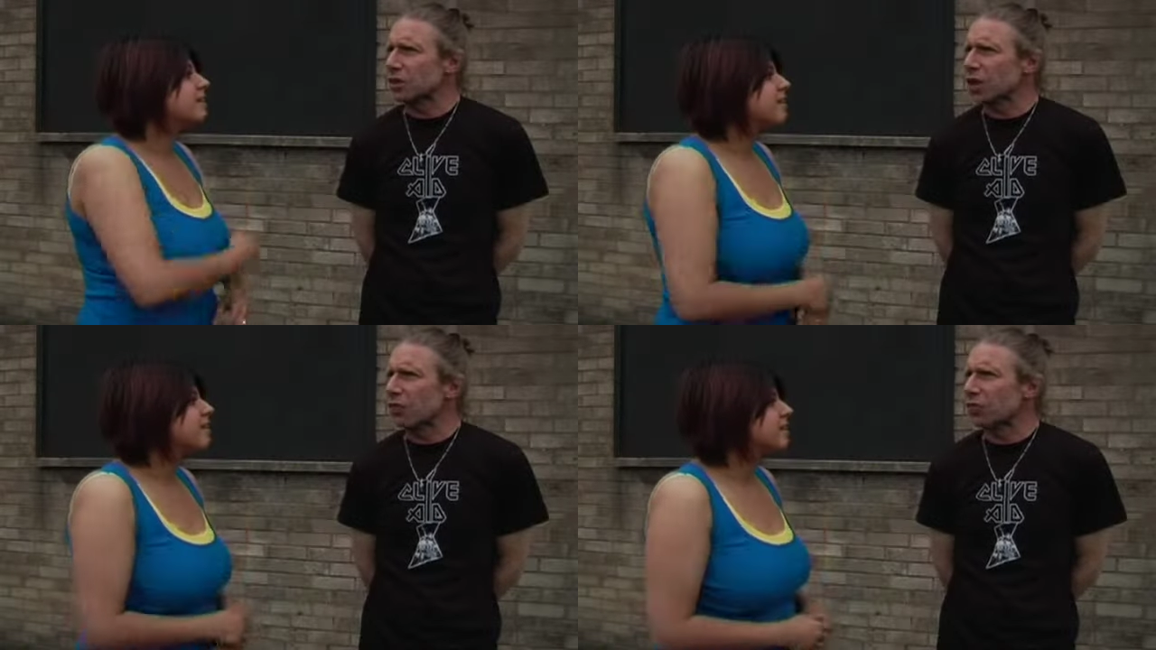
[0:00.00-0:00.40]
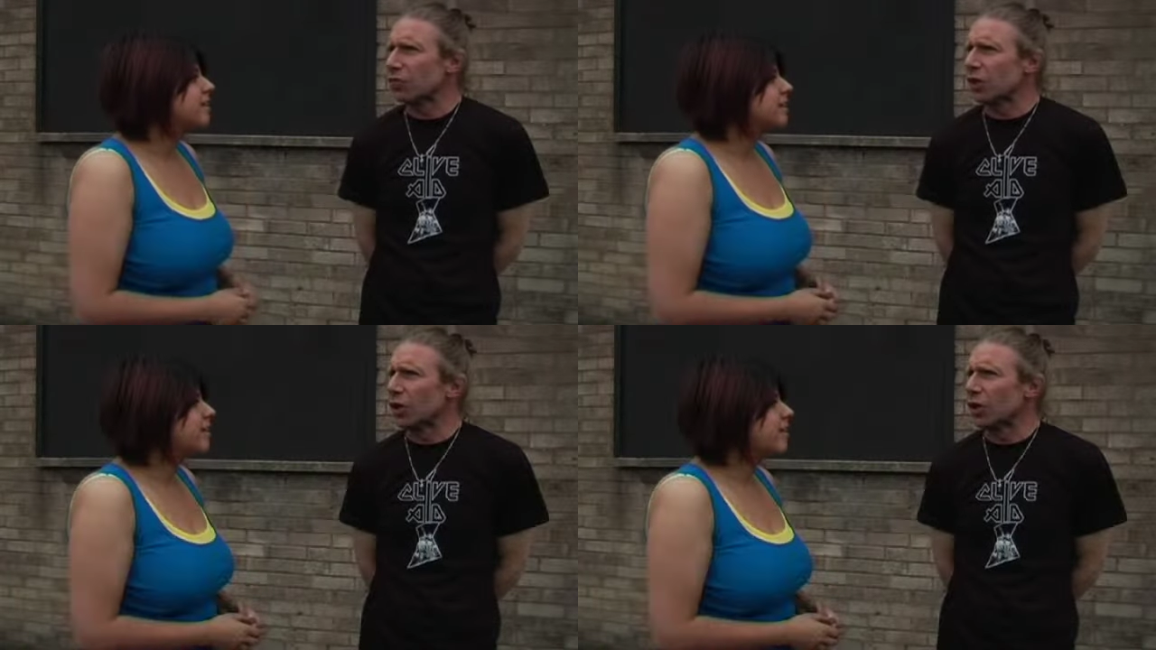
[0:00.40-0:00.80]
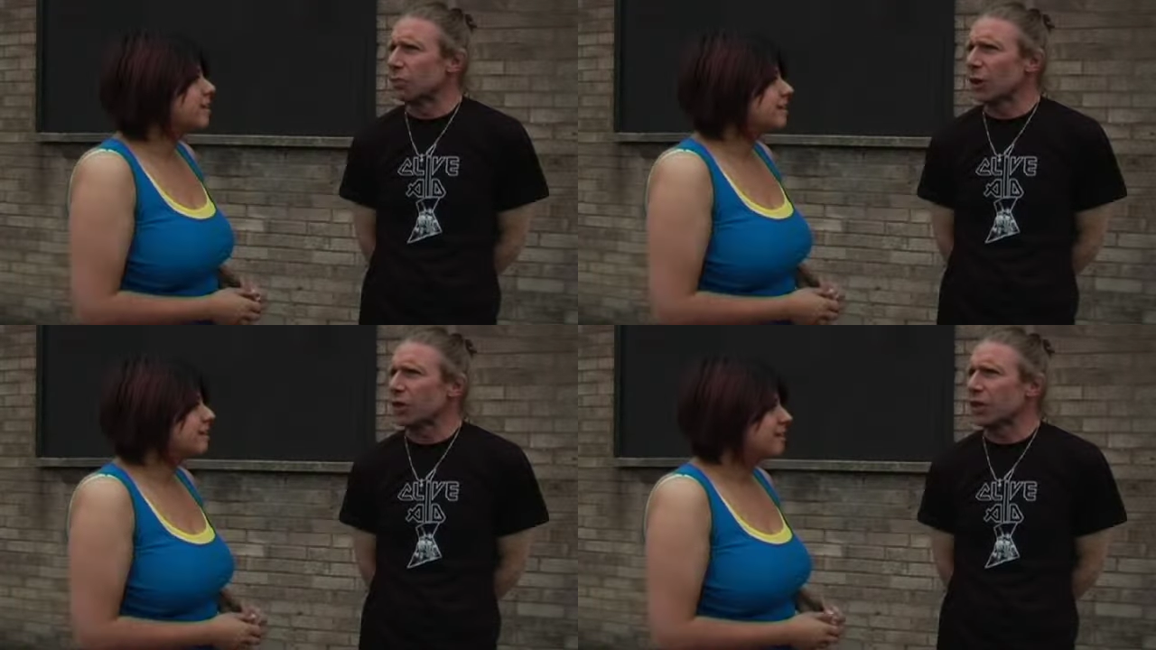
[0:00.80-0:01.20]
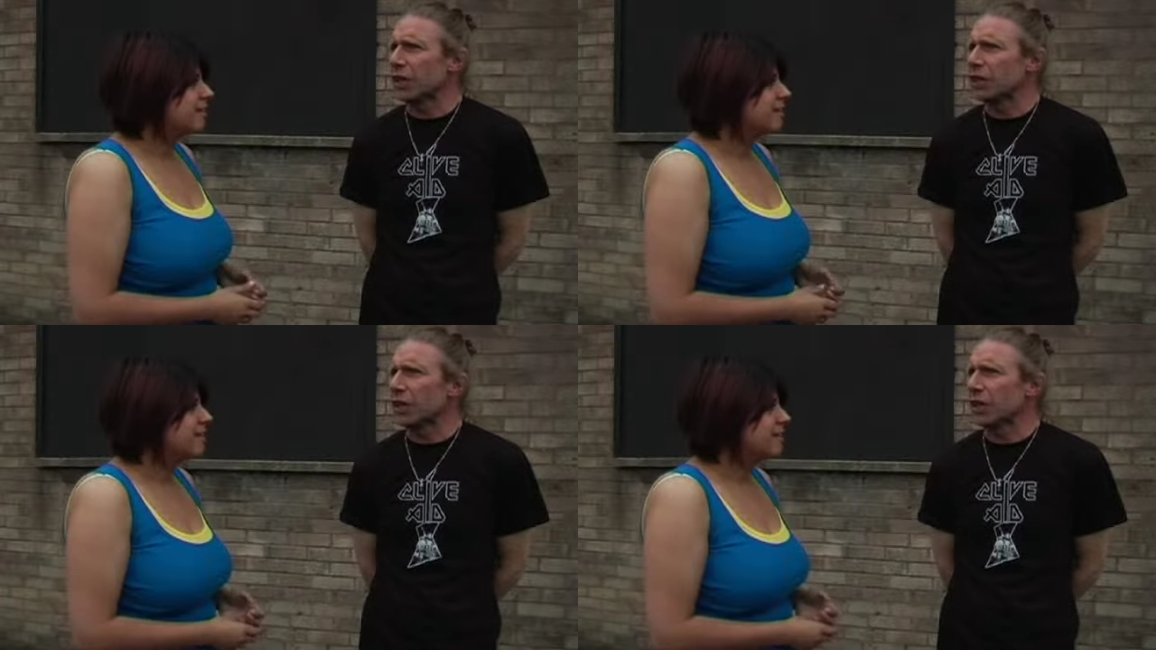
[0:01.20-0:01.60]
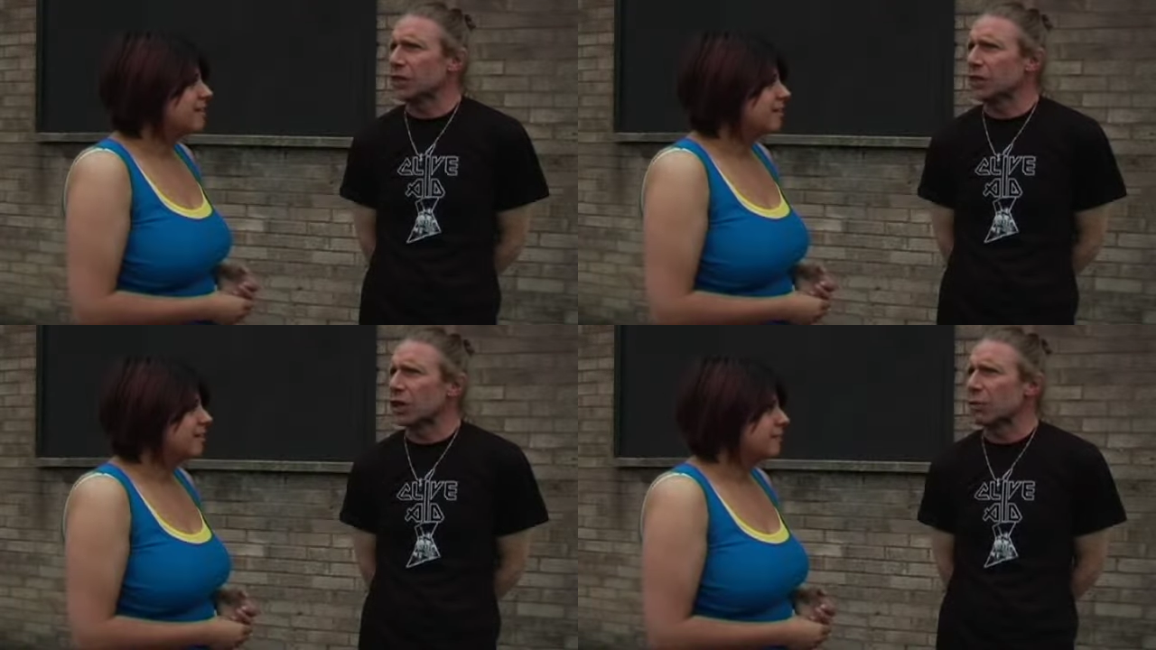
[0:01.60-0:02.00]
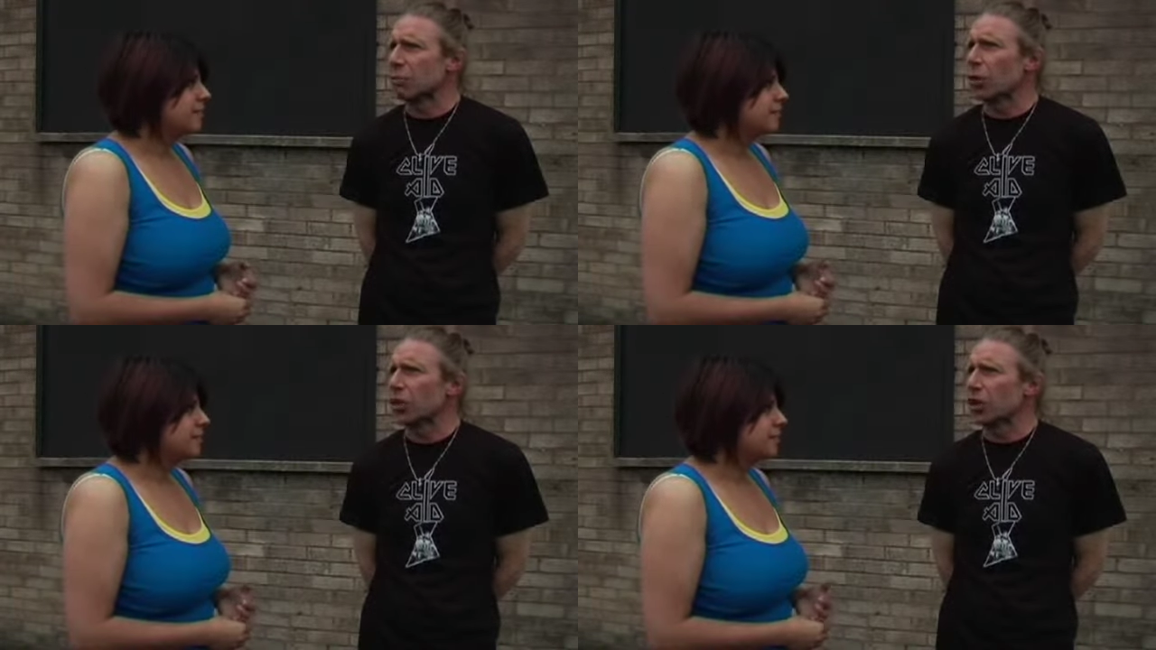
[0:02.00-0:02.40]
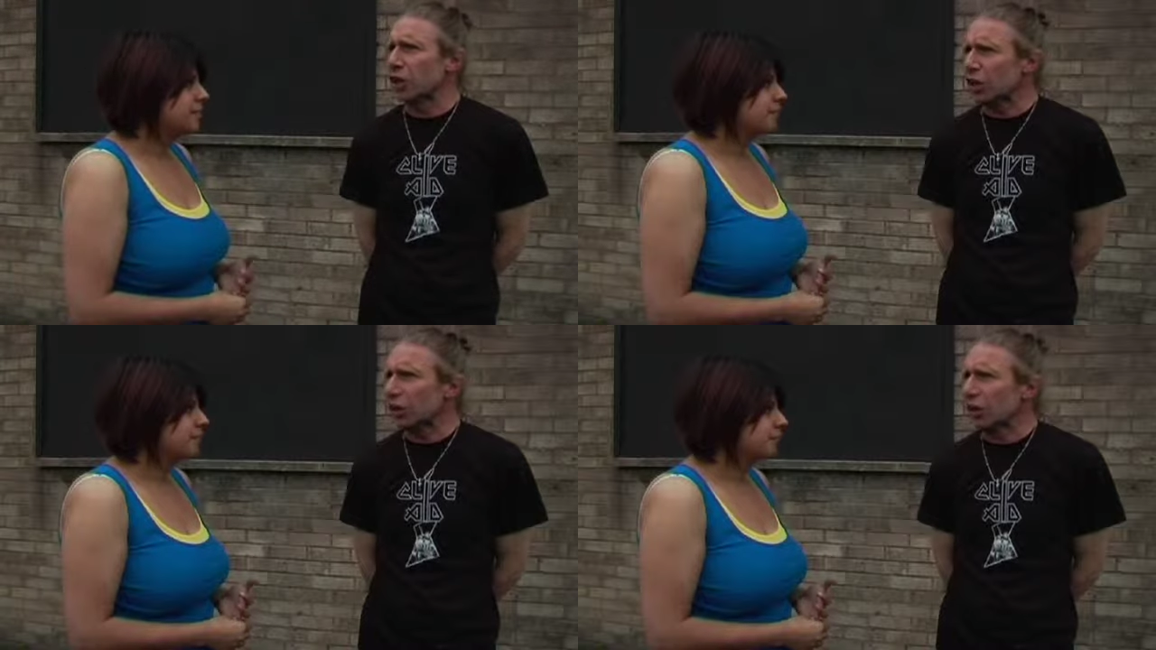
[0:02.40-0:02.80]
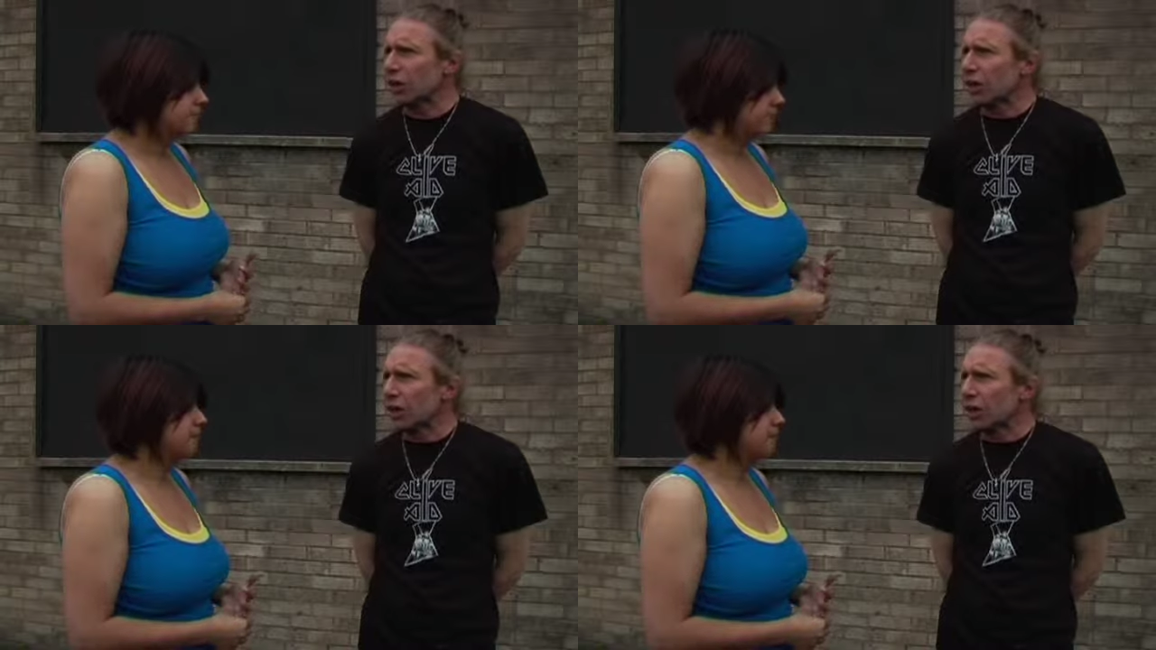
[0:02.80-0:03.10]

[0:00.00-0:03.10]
Speaker 1: stuff uh, yeah. uh, back then, and uh, put on a gig, mm.